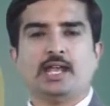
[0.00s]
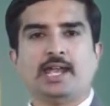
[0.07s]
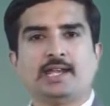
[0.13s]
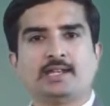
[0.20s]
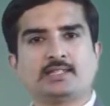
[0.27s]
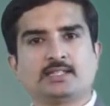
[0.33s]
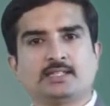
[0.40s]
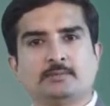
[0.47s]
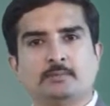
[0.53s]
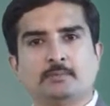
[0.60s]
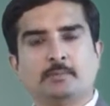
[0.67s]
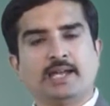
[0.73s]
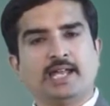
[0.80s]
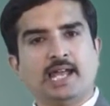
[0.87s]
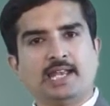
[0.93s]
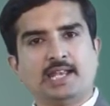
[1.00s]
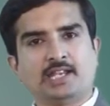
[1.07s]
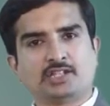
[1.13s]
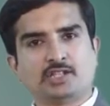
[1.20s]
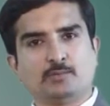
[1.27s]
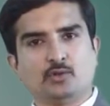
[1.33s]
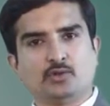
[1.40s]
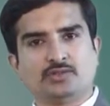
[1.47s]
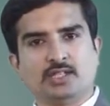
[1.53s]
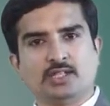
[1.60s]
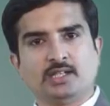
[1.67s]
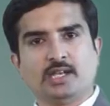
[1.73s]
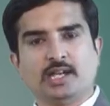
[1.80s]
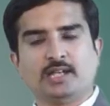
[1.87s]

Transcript: ends up by anastomosing